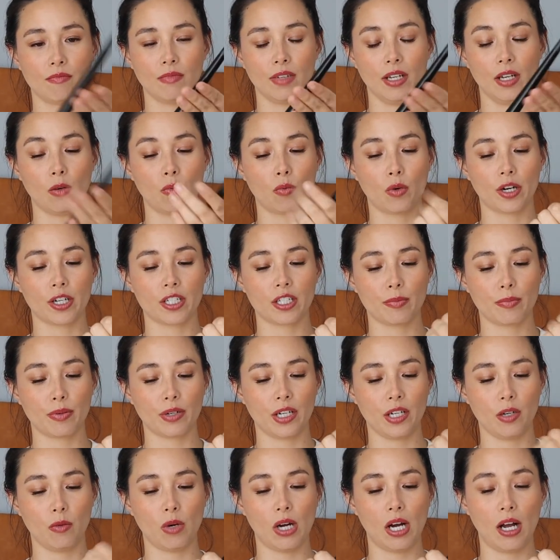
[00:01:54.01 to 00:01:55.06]
it worked
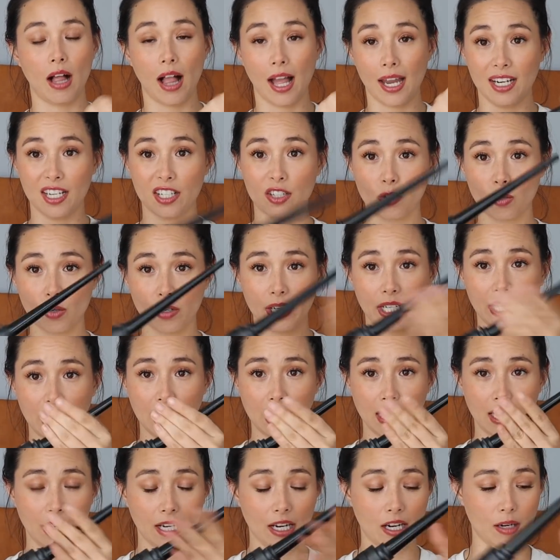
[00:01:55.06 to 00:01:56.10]
pretty well and it's already
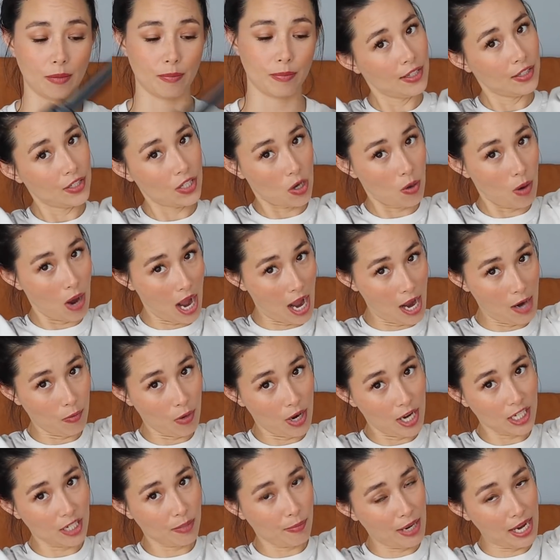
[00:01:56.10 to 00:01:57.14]
heating up. So I
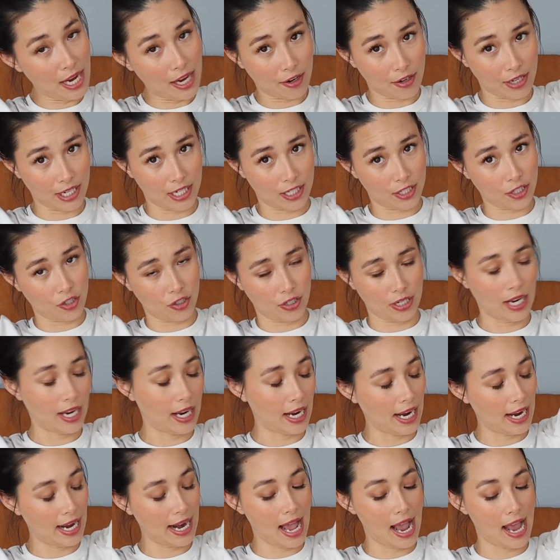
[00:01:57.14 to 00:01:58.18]
washed my hair yesterday.
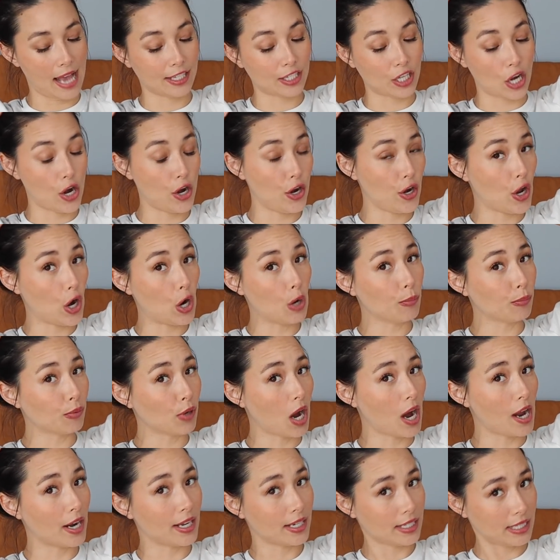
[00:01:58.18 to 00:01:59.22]
It has no
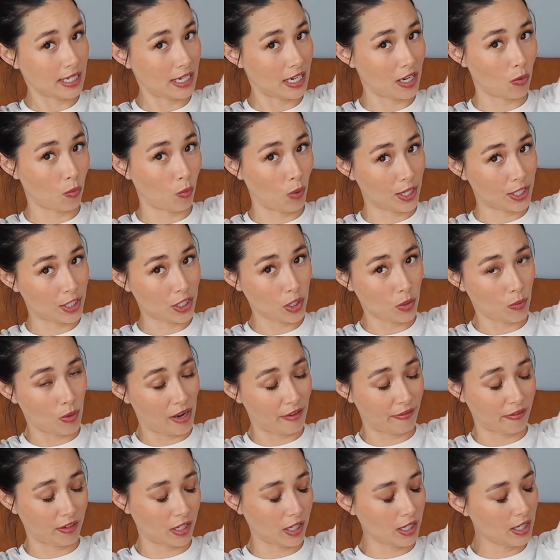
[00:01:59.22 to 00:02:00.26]
product in it
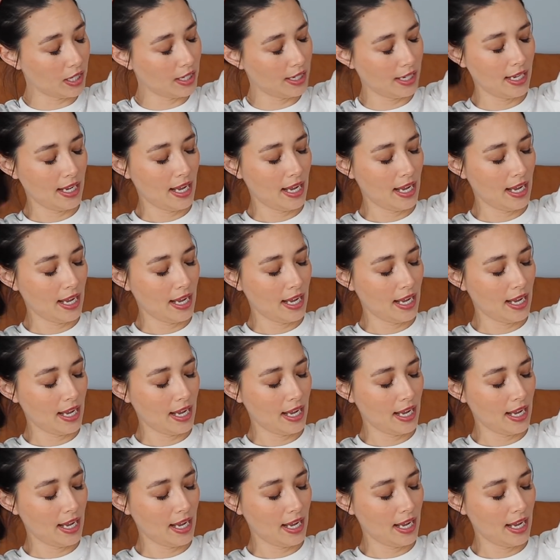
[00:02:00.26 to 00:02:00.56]
whatsoever.